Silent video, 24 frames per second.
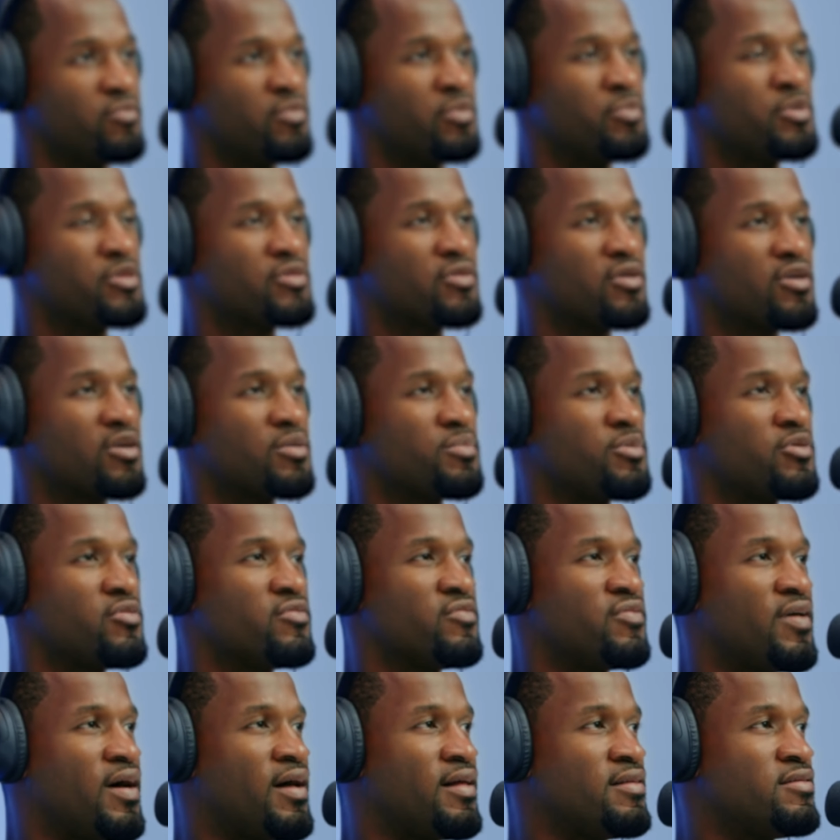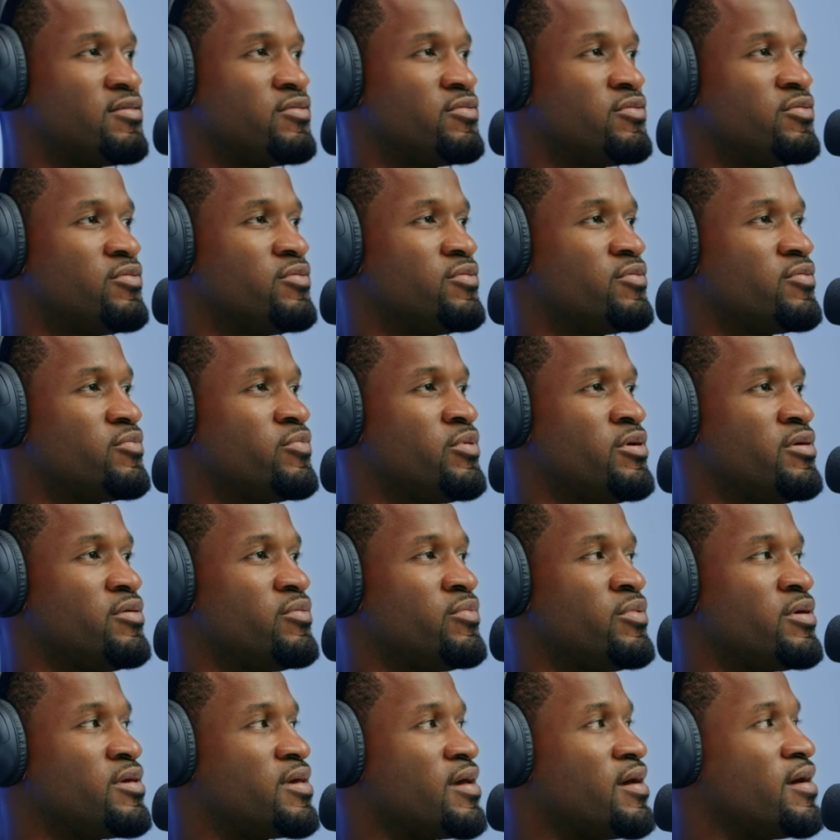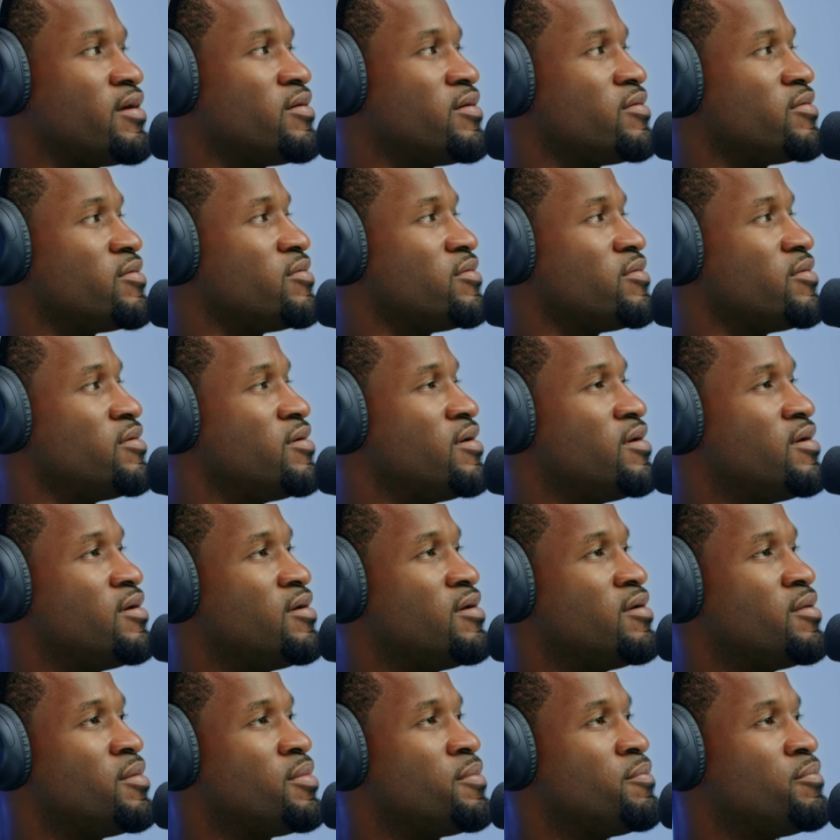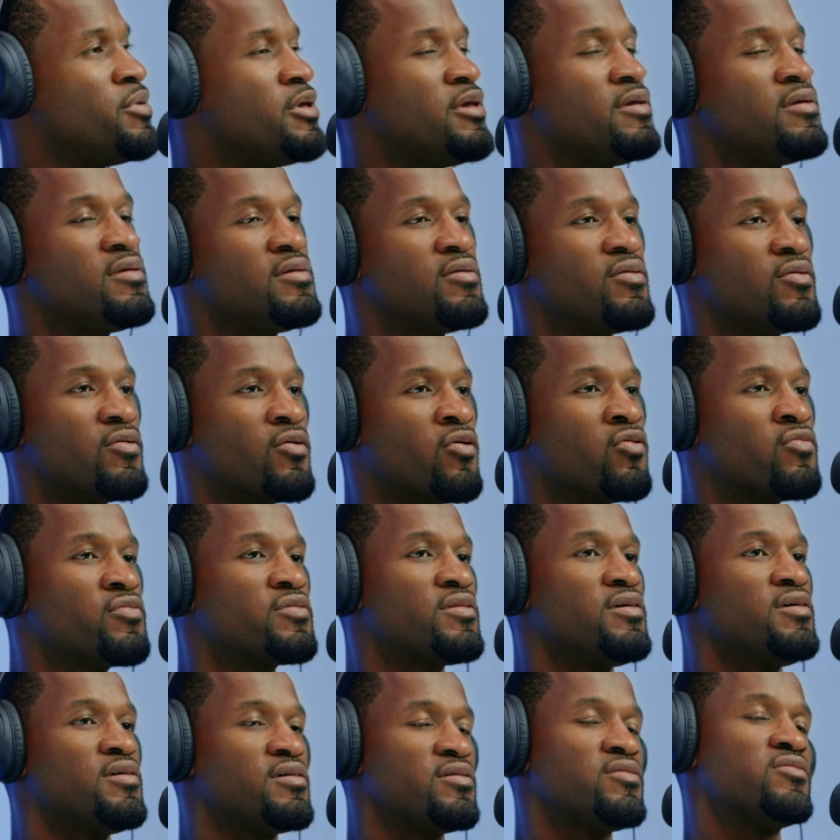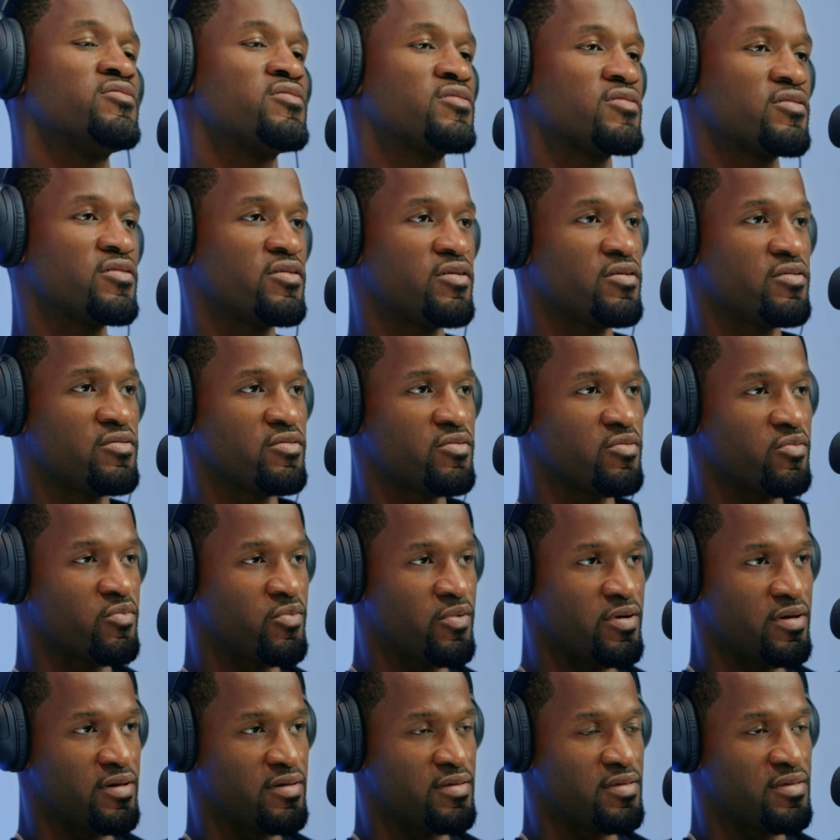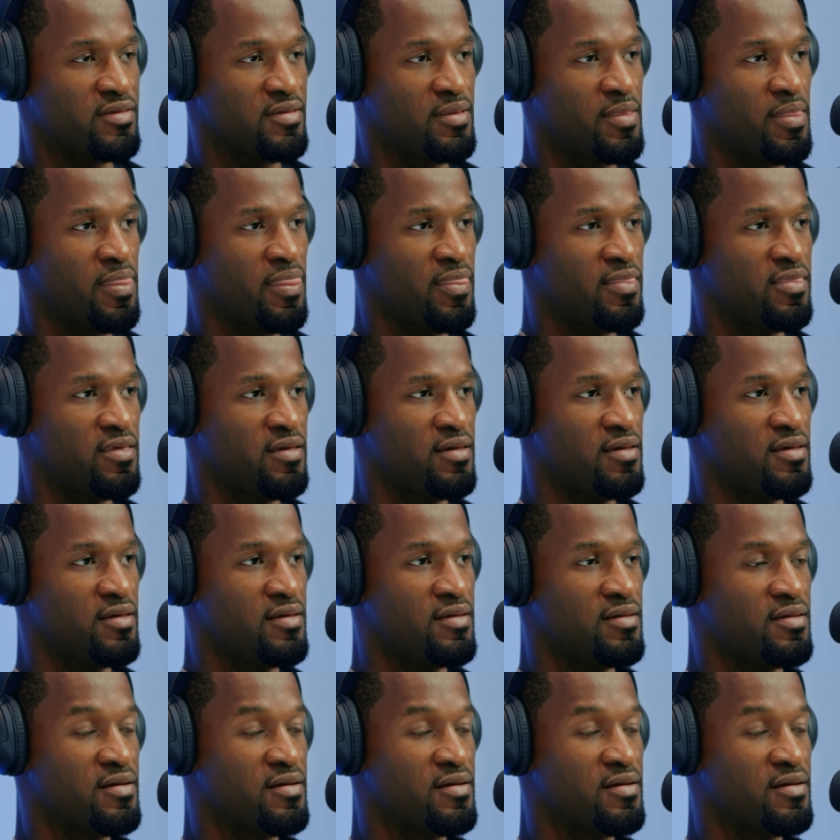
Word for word: when we talk about value, we, we can't be overly concerned with the